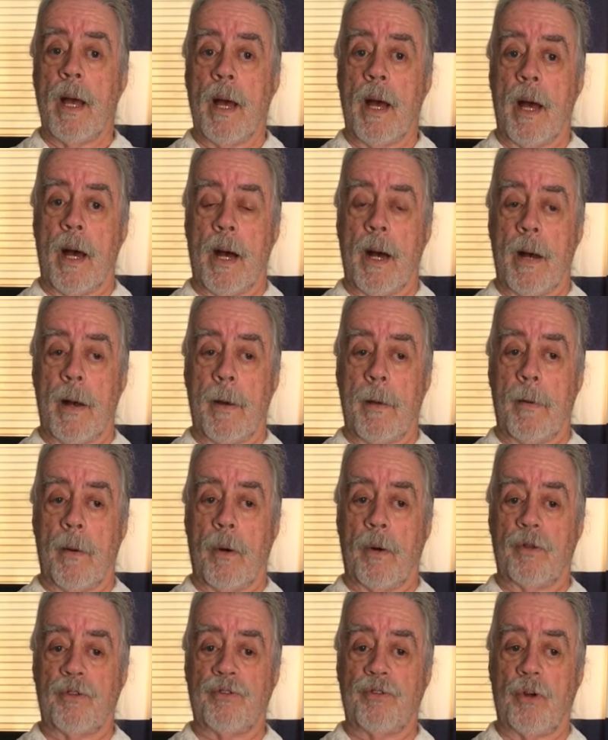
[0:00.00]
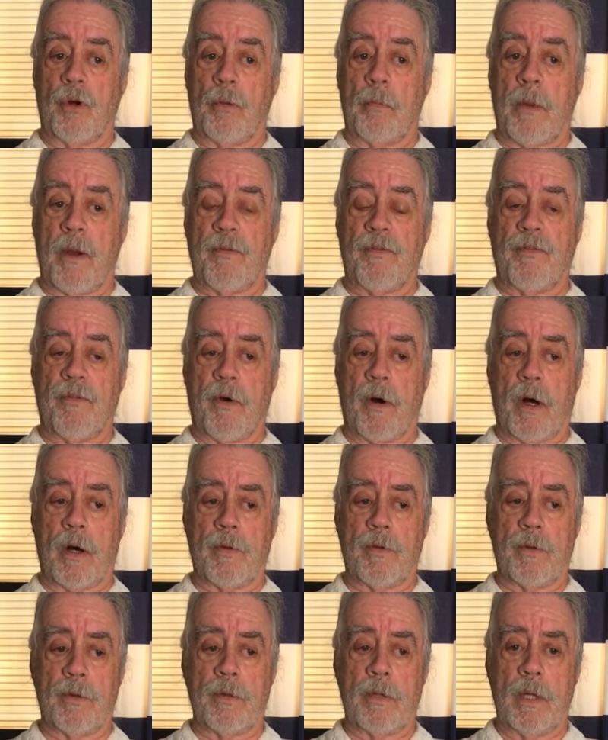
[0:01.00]
Also, my
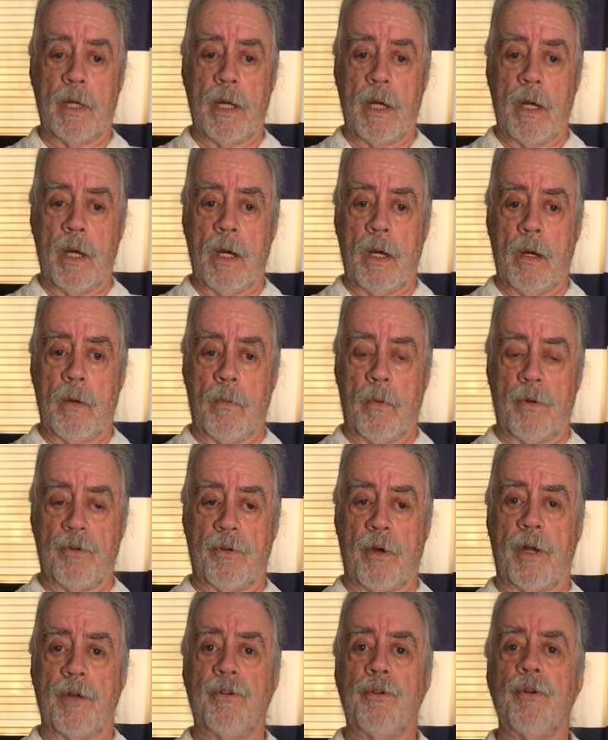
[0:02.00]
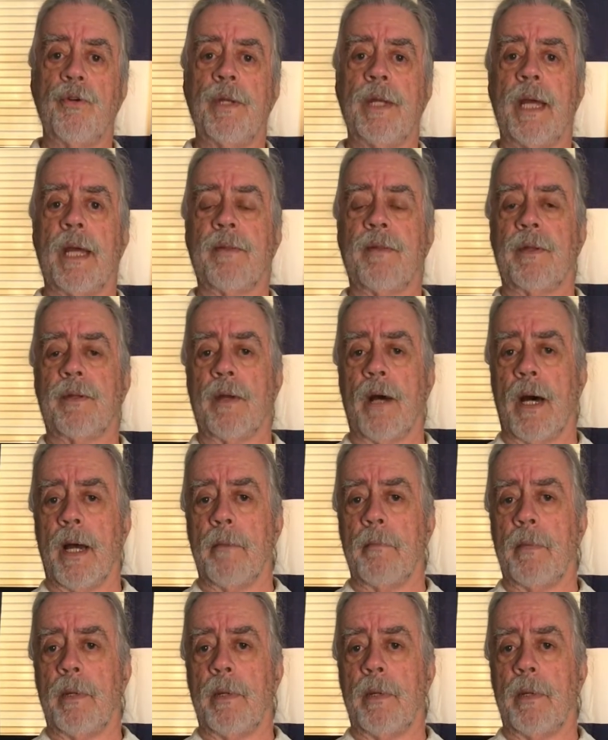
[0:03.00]
father was on duty at the time.